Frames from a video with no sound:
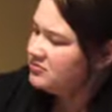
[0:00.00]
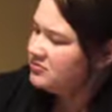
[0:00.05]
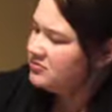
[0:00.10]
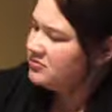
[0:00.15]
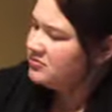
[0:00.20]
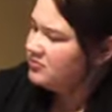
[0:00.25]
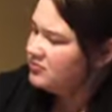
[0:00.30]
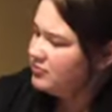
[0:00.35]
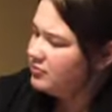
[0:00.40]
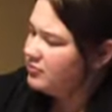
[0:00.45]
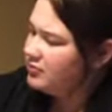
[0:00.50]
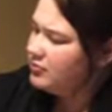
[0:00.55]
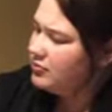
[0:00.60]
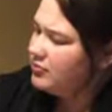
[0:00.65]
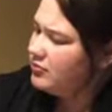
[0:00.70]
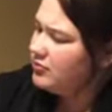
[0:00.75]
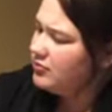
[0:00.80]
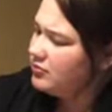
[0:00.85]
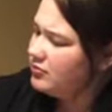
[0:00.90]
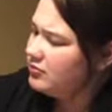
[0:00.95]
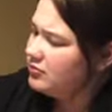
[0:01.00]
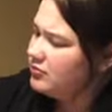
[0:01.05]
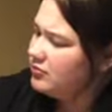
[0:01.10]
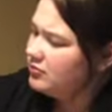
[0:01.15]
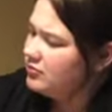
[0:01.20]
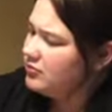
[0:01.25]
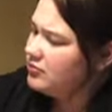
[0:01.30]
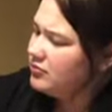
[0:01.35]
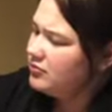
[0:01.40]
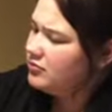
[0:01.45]
your breath stinks.
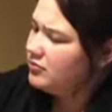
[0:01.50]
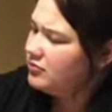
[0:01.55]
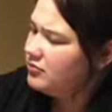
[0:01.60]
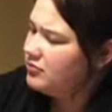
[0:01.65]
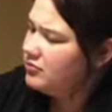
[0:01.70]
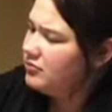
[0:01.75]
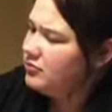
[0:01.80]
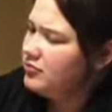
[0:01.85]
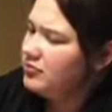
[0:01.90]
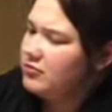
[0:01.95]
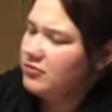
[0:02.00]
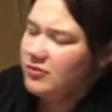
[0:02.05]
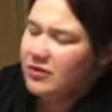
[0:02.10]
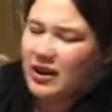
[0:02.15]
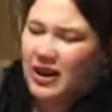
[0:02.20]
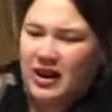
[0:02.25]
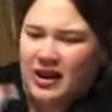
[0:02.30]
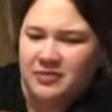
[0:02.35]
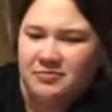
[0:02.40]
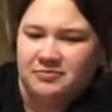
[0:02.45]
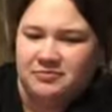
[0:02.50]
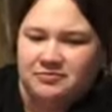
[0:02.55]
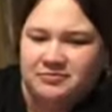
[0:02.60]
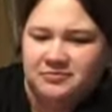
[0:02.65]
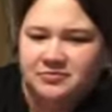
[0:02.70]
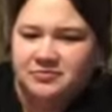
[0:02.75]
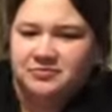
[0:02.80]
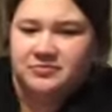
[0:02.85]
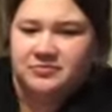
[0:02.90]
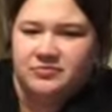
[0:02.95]
This one's
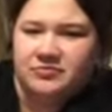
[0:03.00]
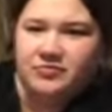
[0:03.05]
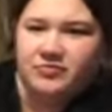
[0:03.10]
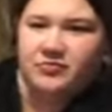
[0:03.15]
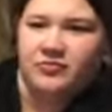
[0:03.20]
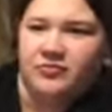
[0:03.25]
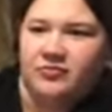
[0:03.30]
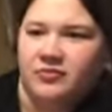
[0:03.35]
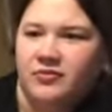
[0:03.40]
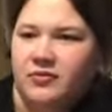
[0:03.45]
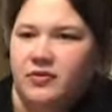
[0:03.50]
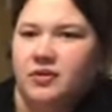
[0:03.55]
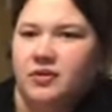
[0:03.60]
gonna be fun. No, me.